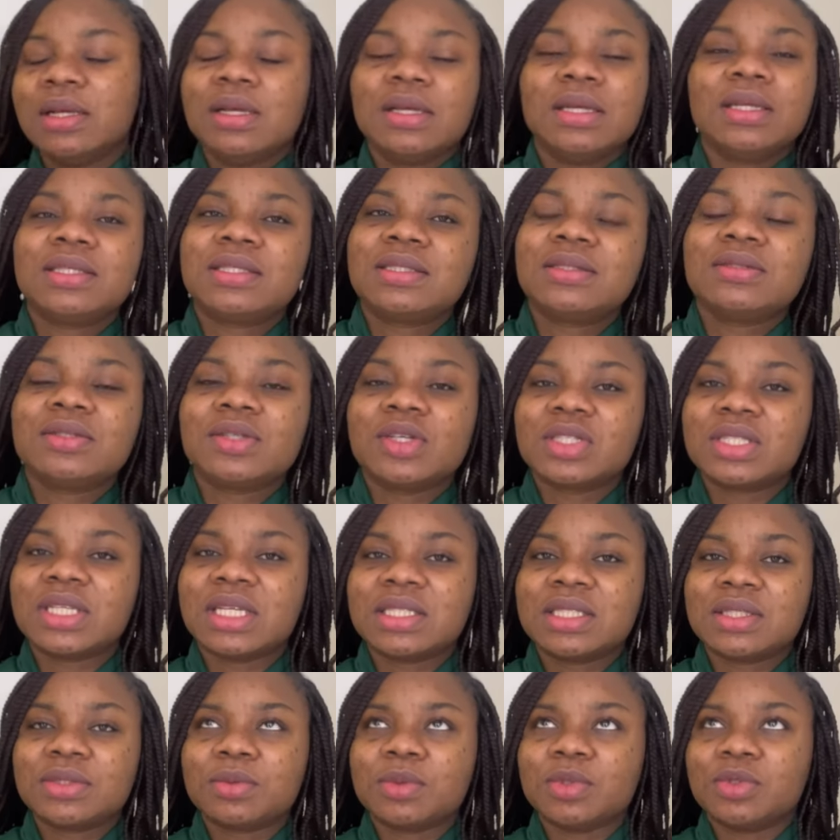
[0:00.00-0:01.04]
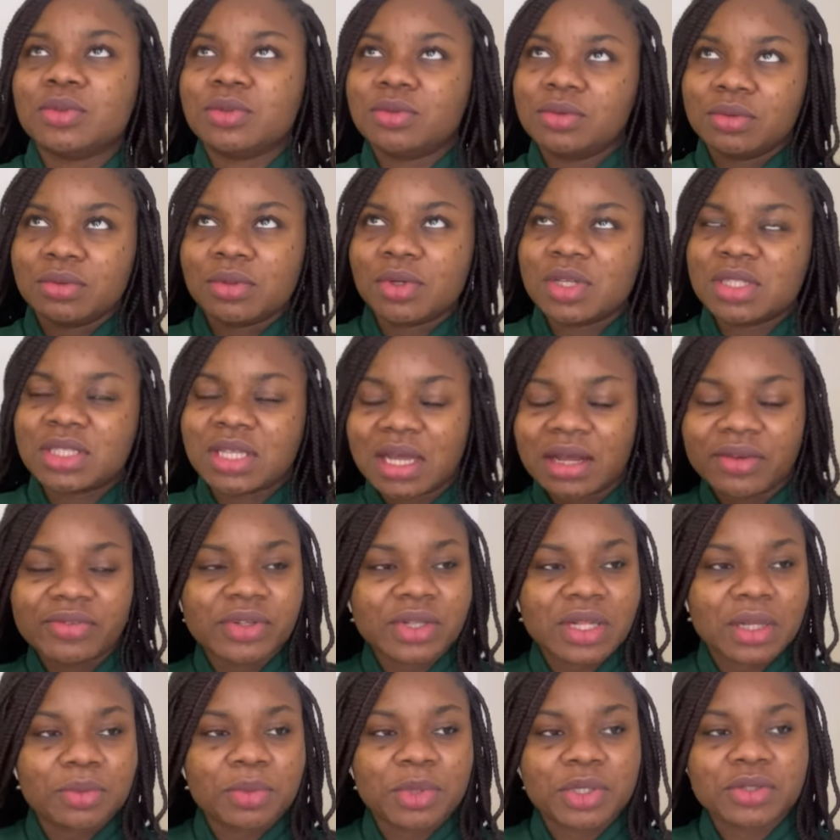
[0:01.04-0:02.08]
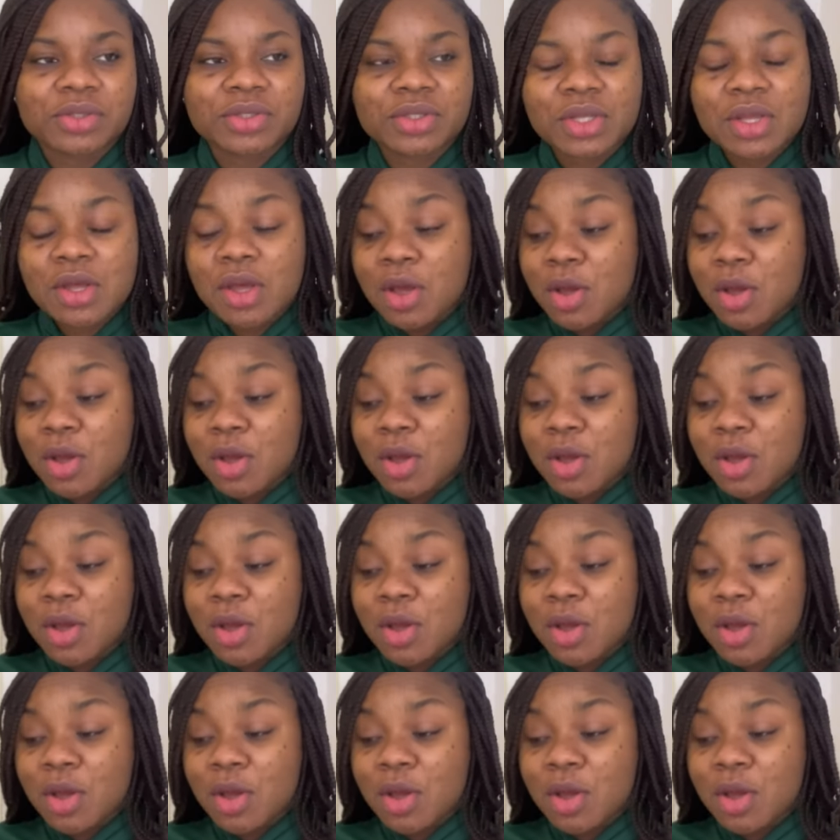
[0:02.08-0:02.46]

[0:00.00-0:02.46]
Still not sensible because I have other bills.